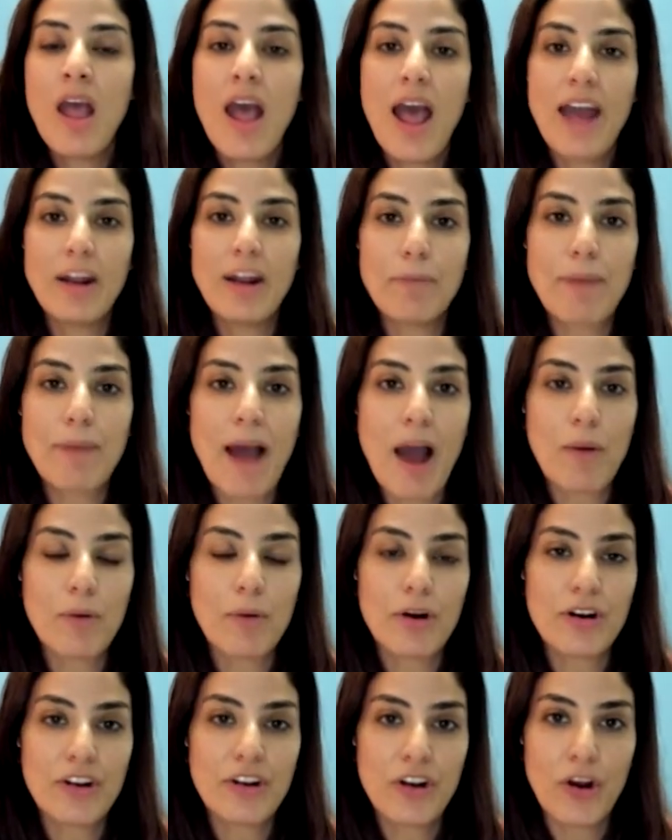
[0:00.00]
and
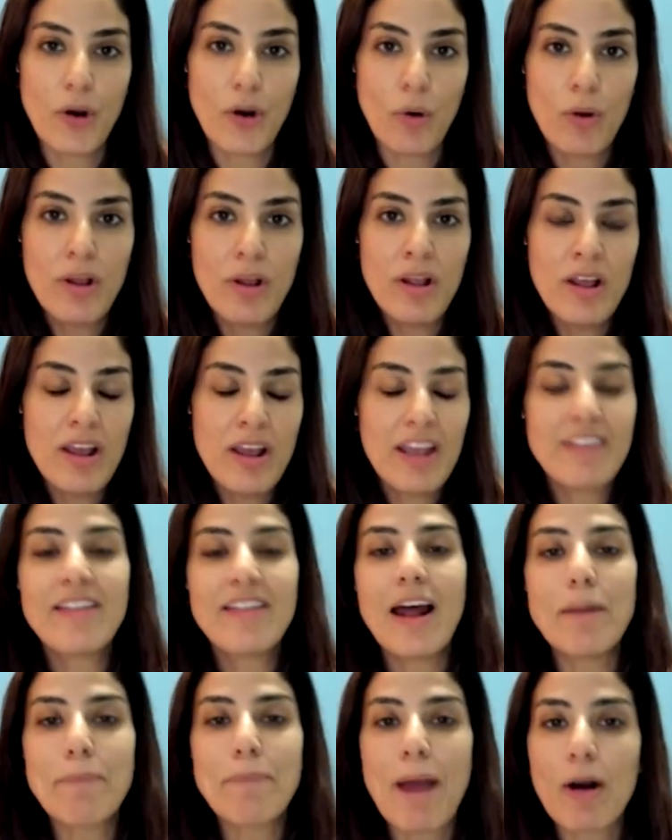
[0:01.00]
empowered, you know, he's
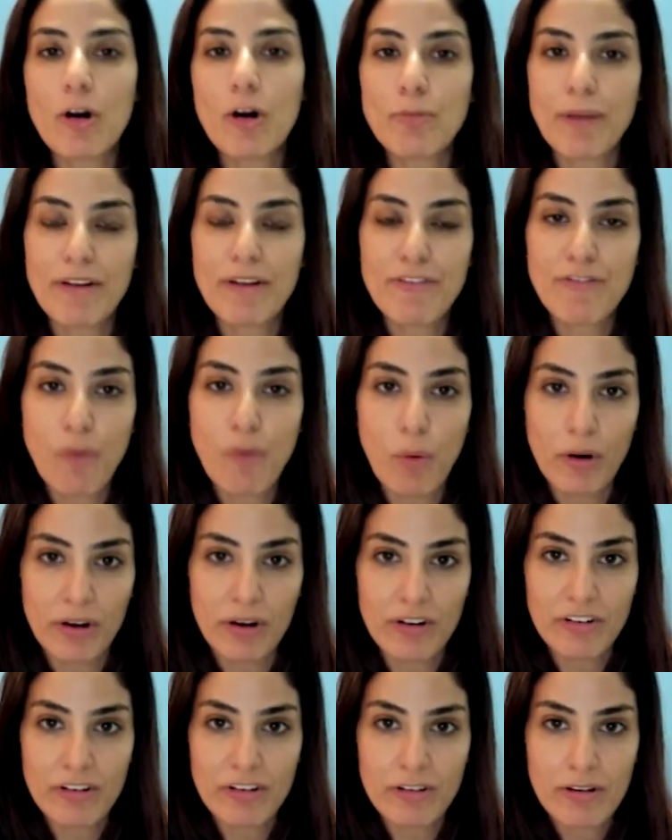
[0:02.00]
not empowered by
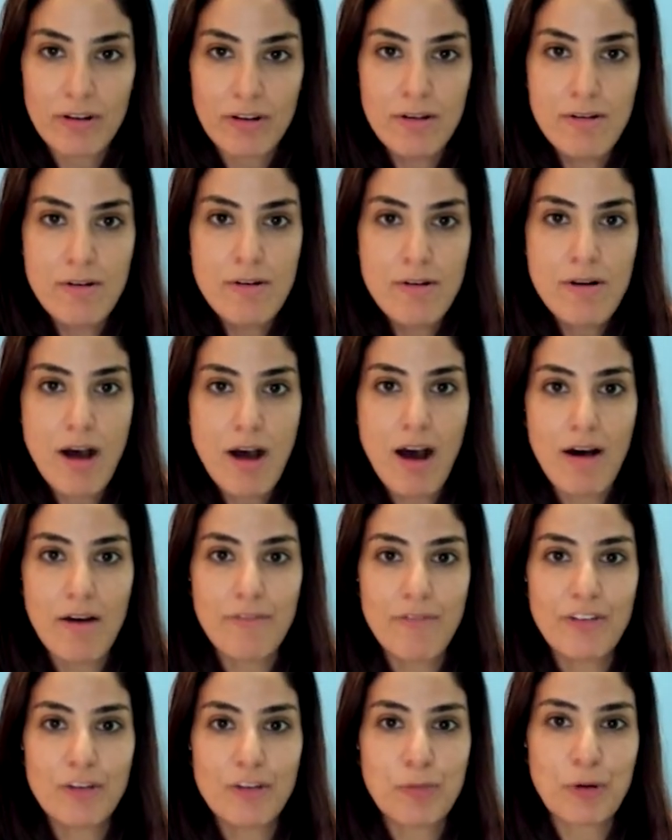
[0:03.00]
force
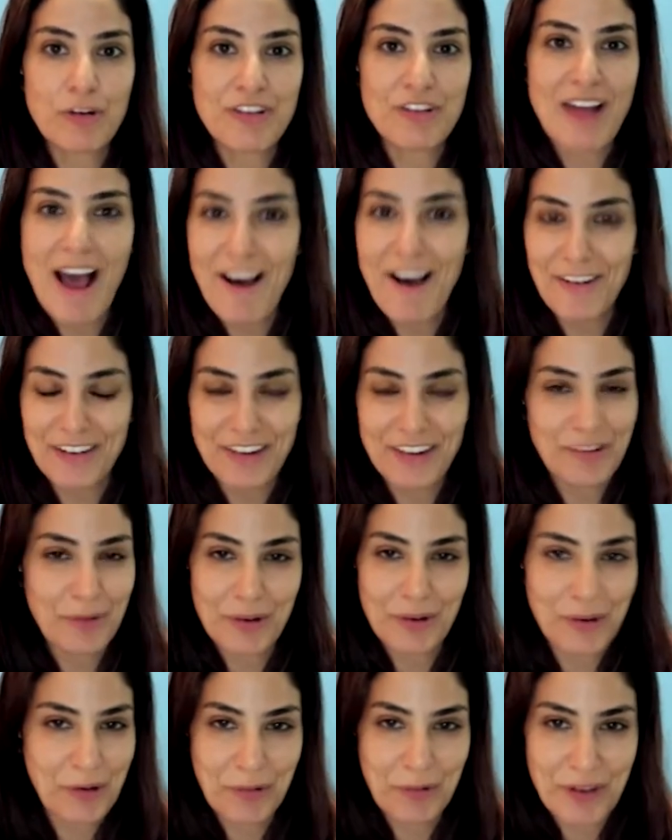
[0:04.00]
of his personality
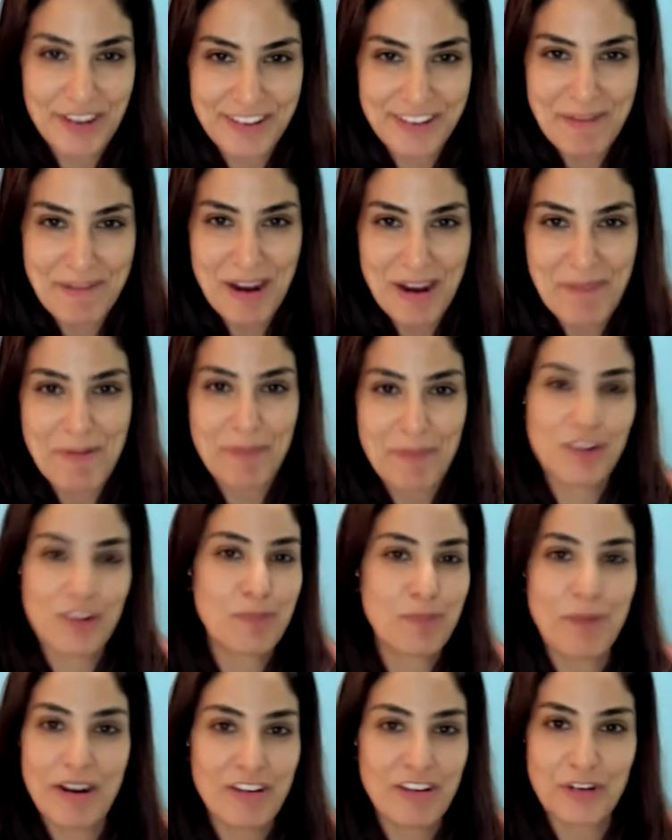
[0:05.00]
or charisma, but
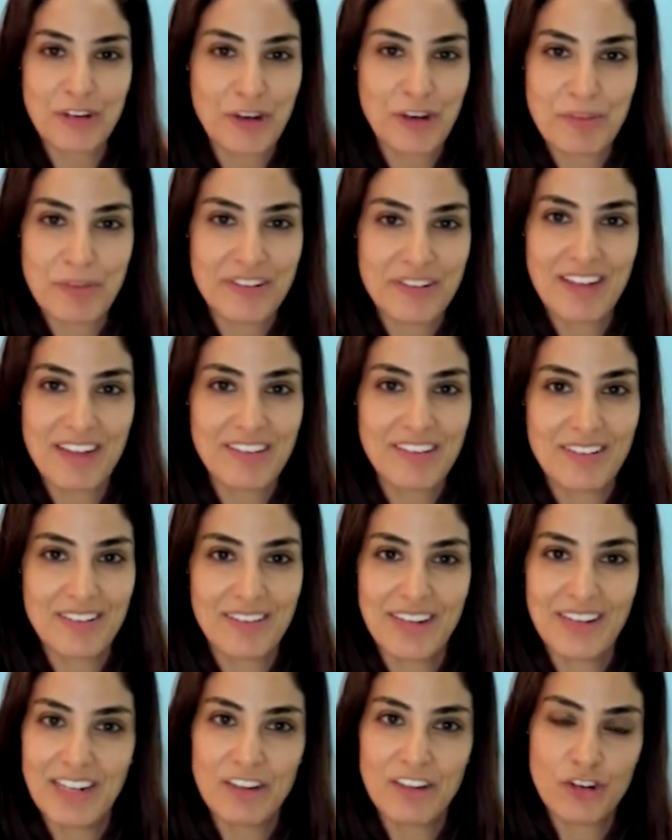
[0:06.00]
just by circumstances
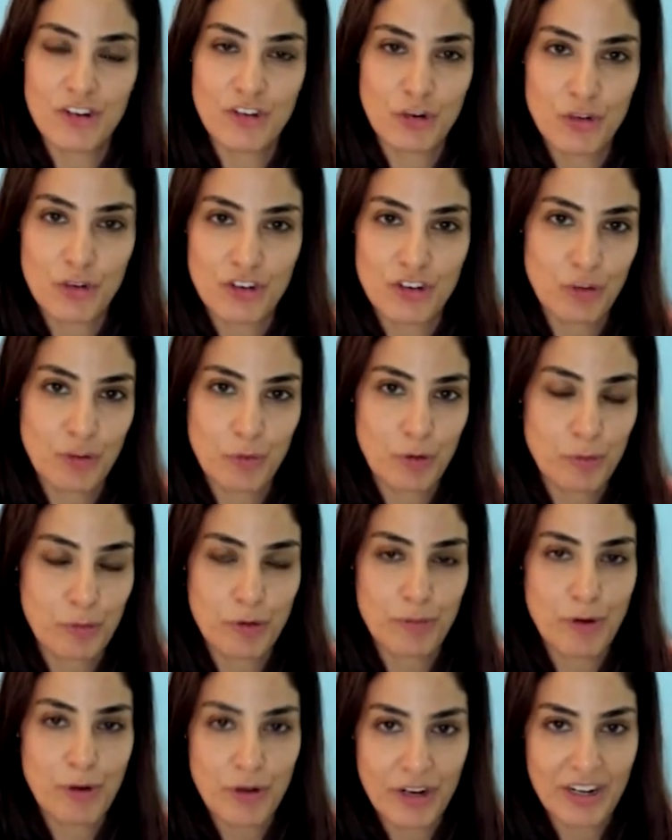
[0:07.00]
and the institutions which
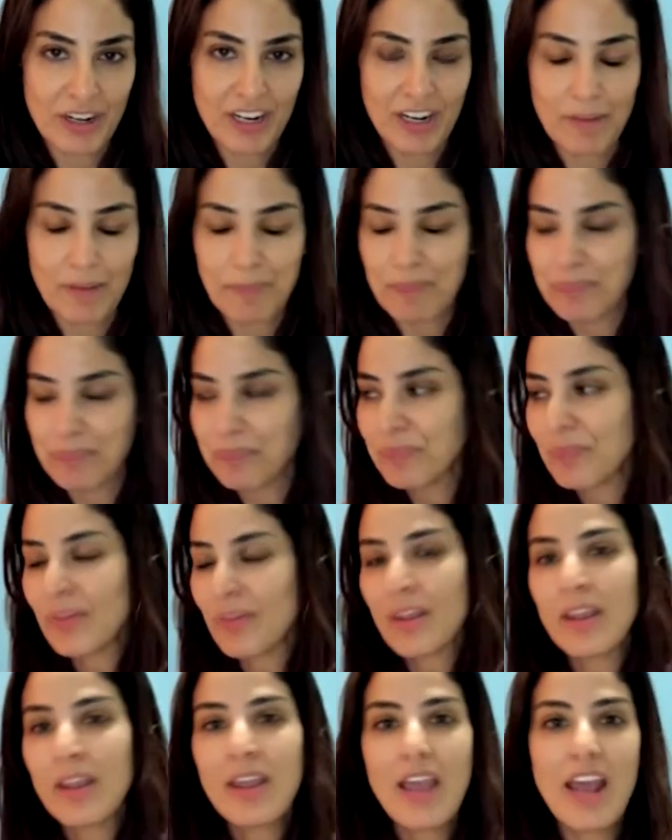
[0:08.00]
promoted him
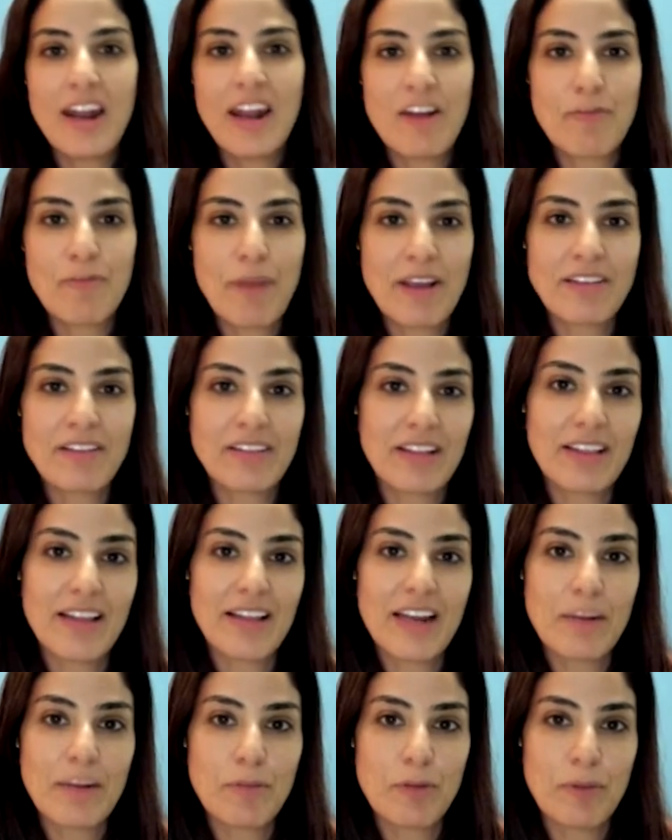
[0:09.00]
and have basically
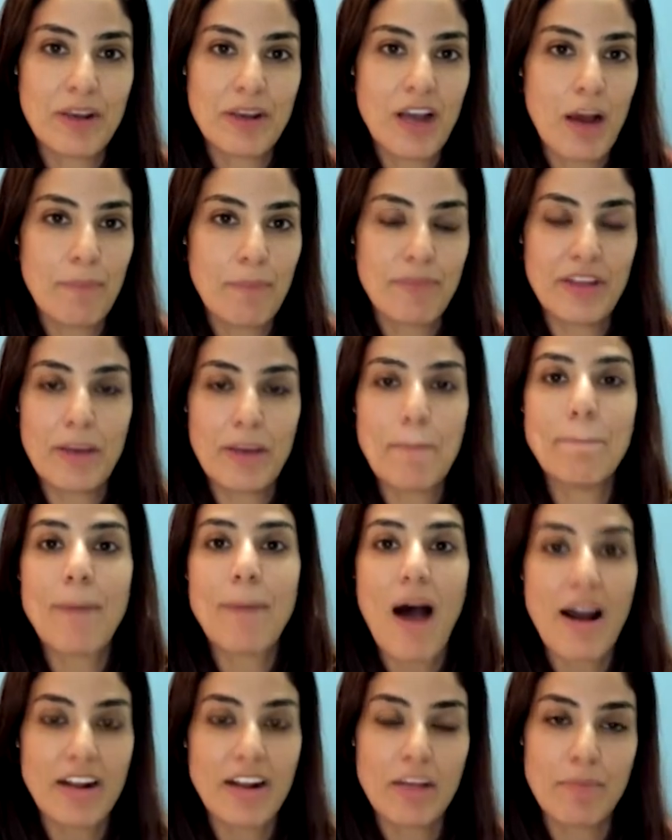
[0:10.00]
led him to become the
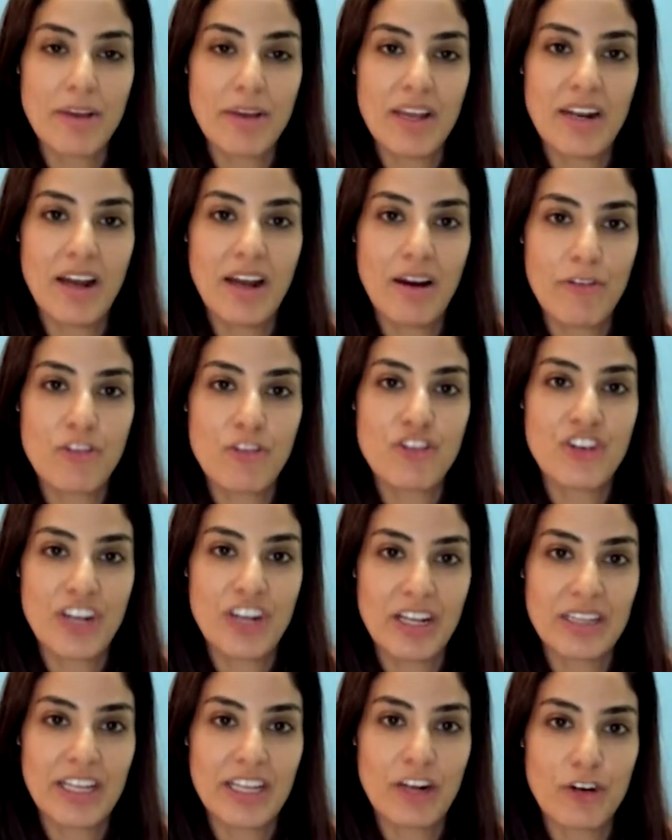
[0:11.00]
embodiment of
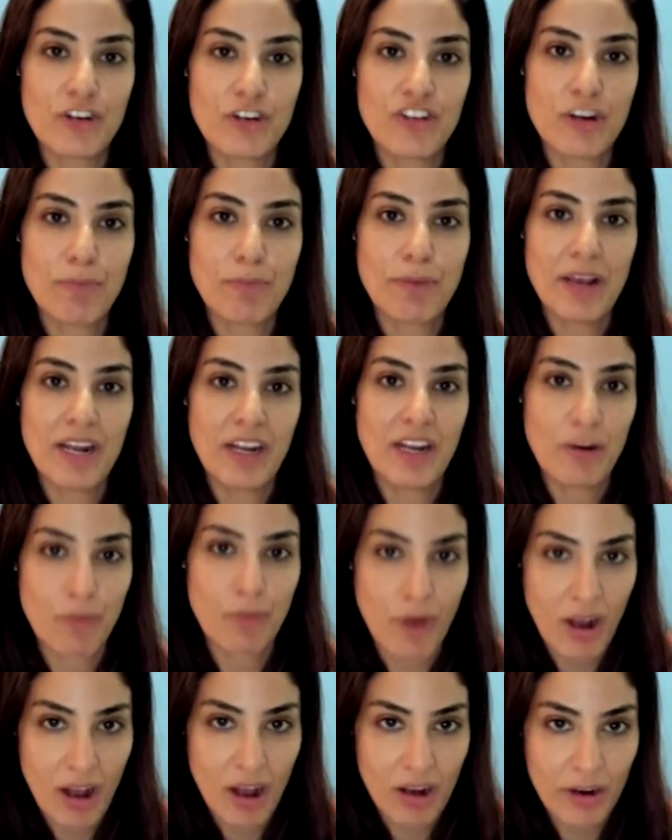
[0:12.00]
Shia leadership in
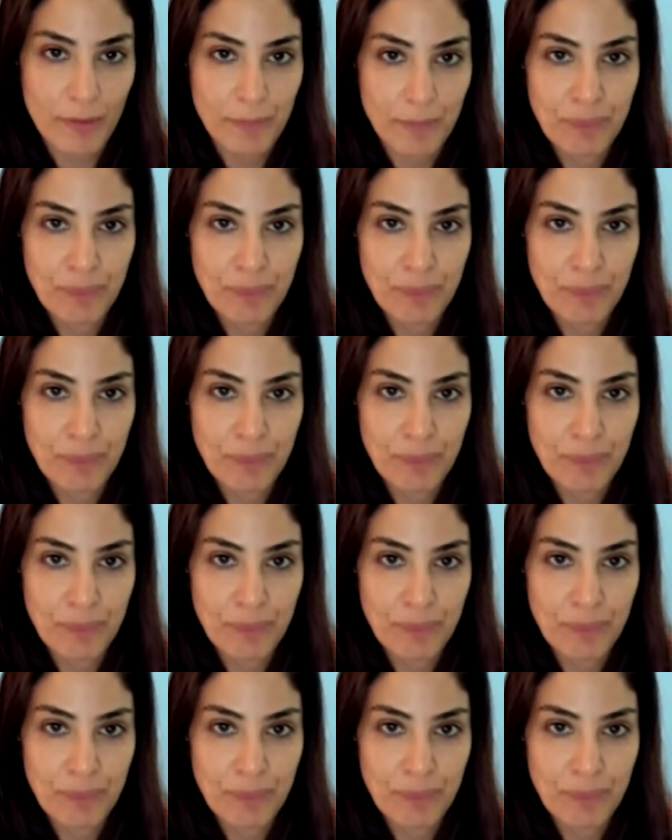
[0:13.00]
Iraq.